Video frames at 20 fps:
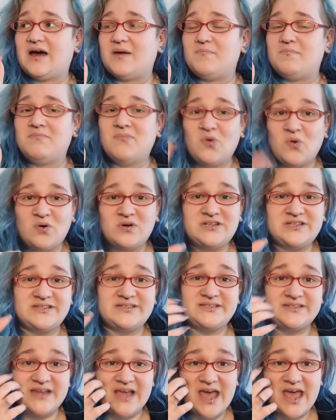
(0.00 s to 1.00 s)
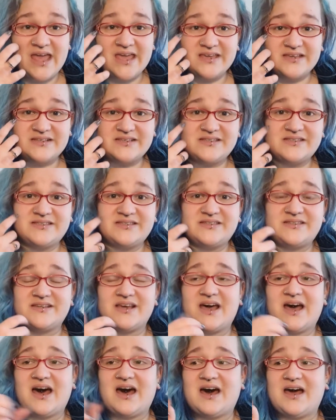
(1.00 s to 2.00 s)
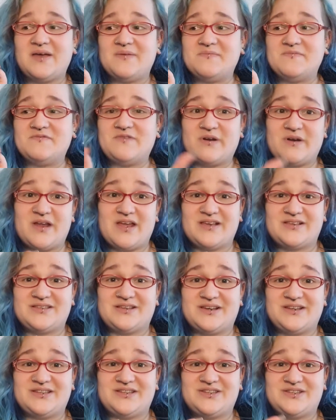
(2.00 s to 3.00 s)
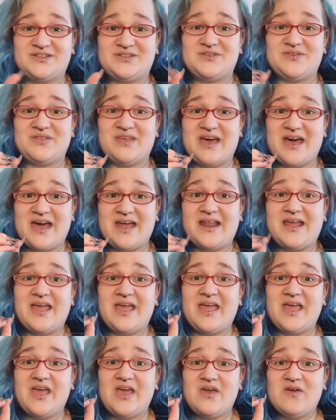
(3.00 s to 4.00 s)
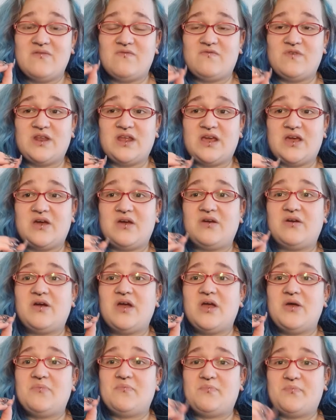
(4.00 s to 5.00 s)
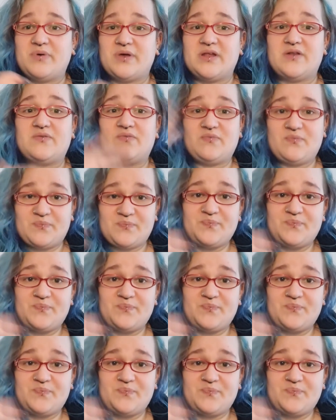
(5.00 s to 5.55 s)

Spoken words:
Mort is next. I'm very excited to do that video, but